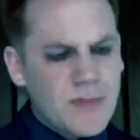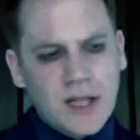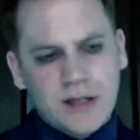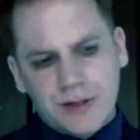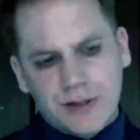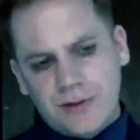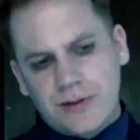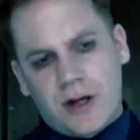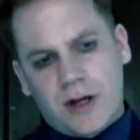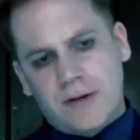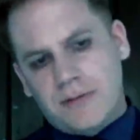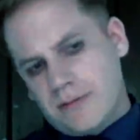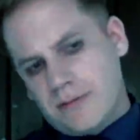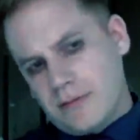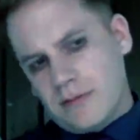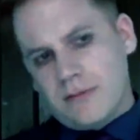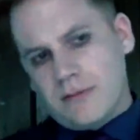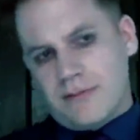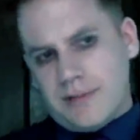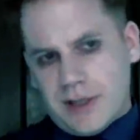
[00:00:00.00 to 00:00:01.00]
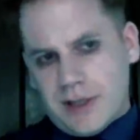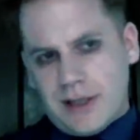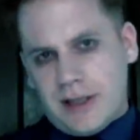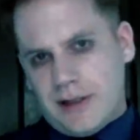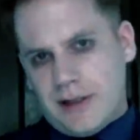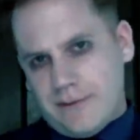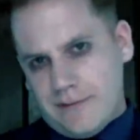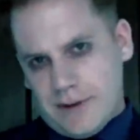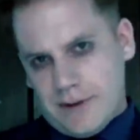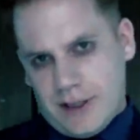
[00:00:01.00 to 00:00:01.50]
Do not
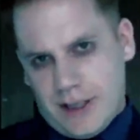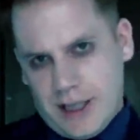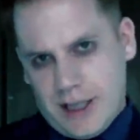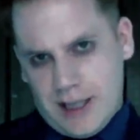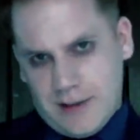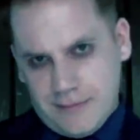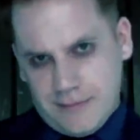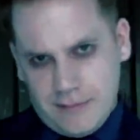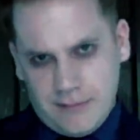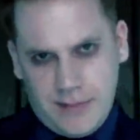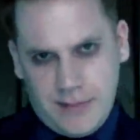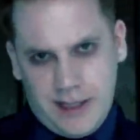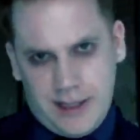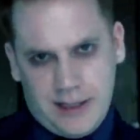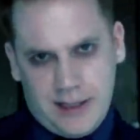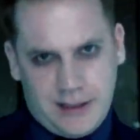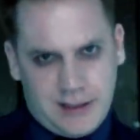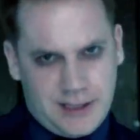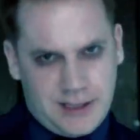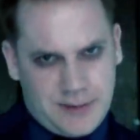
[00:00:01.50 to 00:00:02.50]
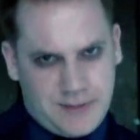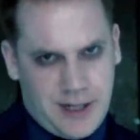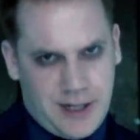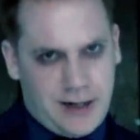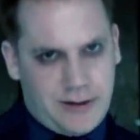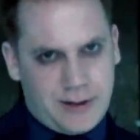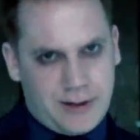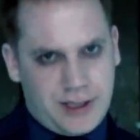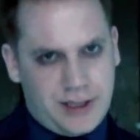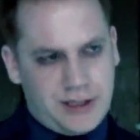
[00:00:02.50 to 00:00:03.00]
believe that I am merely
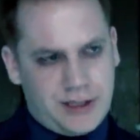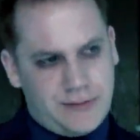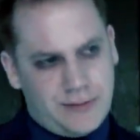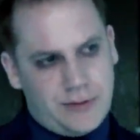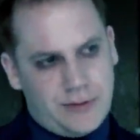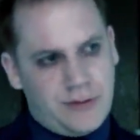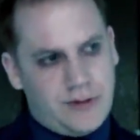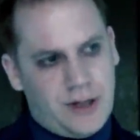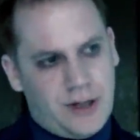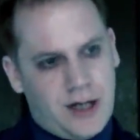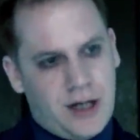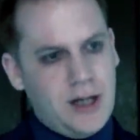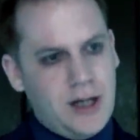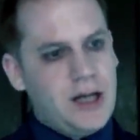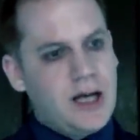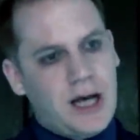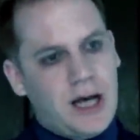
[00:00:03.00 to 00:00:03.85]
disparaging the Bruja.